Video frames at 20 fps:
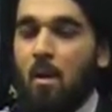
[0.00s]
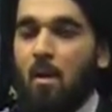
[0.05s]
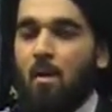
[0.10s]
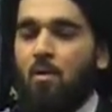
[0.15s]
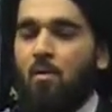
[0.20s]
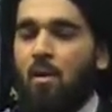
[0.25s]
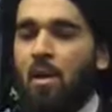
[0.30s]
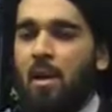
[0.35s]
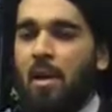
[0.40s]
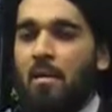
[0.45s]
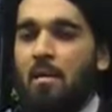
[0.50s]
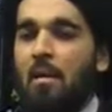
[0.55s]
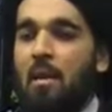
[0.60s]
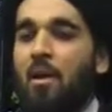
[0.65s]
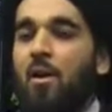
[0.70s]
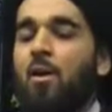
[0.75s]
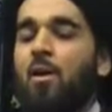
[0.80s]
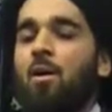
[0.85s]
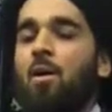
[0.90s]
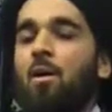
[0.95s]
3 days
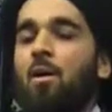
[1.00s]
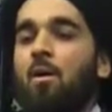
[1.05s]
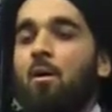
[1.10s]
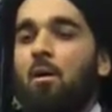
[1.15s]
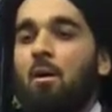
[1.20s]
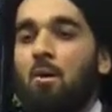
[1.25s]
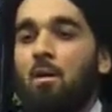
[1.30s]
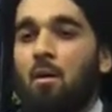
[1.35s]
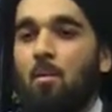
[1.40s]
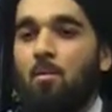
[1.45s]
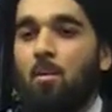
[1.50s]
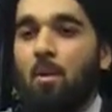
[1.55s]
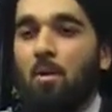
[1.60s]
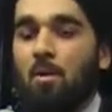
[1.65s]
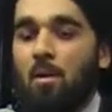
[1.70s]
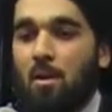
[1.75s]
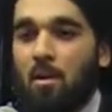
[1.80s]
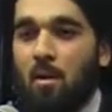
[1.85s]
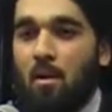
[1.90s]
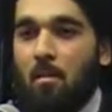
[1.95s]
later, the
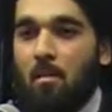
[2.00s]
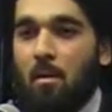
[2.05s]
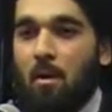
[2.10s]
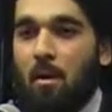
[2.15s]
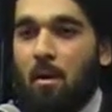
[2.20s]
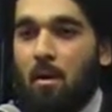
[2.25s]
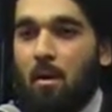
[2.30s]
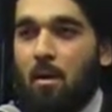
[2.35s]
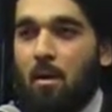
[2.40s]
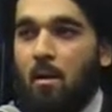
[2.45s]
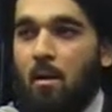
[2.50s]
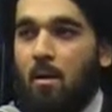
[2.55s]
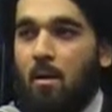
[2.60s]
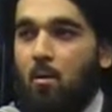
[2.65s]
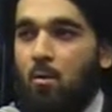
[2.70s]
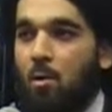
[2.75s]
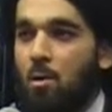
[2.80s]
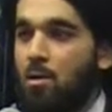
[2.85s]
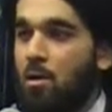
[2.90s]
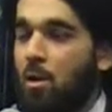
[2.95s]
brothers come back.
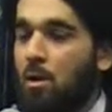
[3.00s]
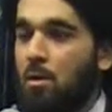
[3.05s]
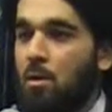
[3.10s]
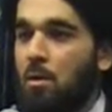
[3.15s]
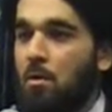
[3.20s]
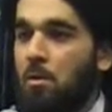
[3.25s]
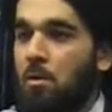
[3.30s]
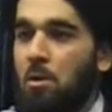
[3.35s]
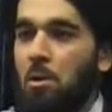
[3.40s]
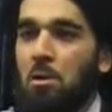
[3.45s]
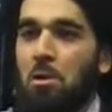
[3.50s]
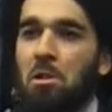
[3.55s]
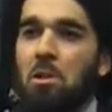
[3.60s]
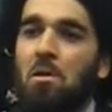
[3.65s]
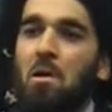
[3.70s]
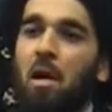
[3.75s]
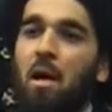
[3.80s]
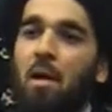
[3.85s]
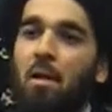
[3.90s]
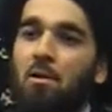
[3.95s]
Where's our sister? She
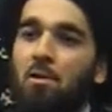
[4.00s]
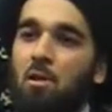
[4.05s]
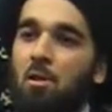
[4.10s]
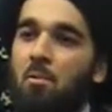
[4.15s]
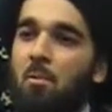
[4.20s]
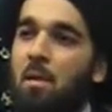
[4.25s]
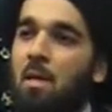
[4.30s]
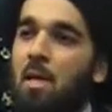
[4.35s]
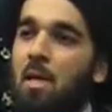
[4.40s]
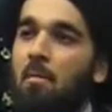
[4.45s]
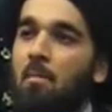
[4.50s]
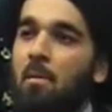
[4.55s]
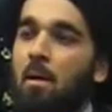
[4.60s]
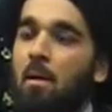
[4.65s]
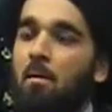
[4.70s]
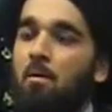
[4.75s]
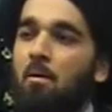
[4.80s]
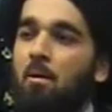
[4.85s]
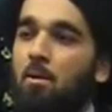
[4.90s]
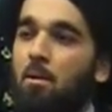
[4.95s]
died. She became
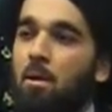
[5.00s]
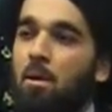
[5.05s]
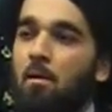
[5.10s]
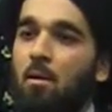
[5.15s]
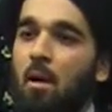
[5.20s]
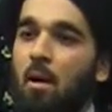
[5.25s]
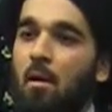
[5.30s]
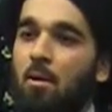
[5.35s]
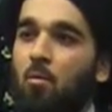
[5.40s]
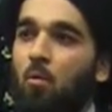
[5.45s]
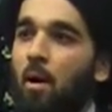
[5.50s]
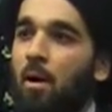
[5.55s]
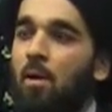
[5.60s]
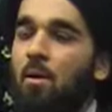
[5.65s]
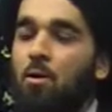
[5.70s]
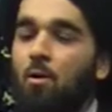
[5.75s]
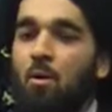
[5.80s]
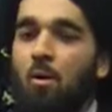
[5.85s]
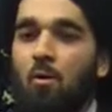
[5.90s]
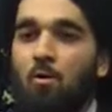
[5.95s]
ill and she died. Why
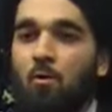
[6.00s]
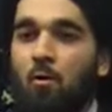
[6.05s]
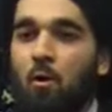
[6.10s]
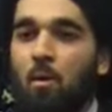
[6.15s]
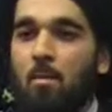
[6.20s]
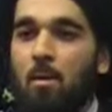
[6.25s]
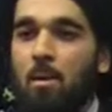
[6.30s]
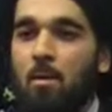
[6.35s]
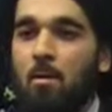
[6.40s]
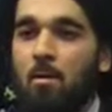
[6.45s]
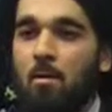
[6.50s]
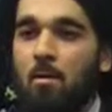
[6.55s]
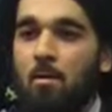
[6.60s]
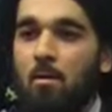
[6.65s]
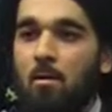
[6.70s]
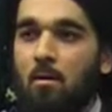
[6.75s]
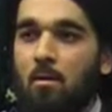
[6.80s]
didn't you inform us?